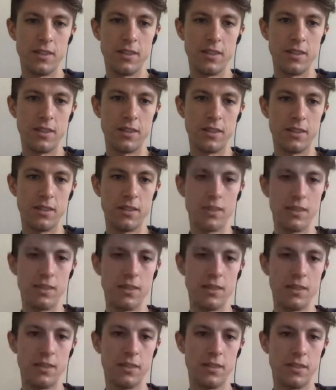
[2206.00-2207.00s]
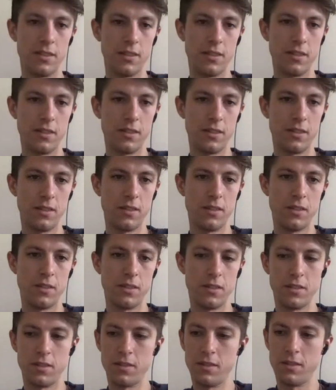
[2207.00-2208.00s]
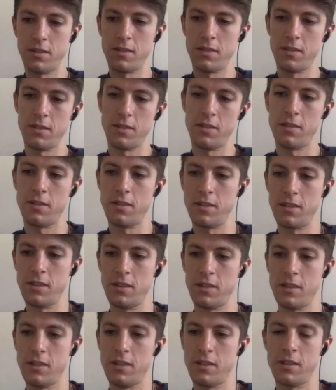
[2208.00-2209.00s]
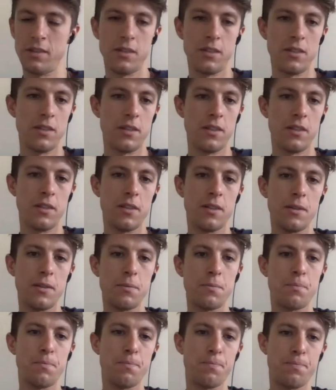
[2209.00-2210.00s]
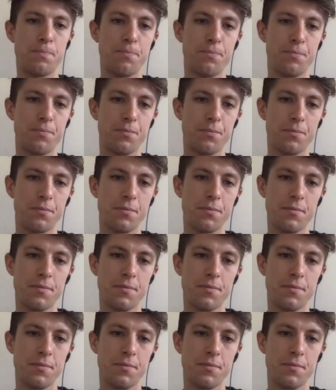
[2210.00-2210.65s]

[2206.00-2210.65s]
No words are spoken by the person on screen.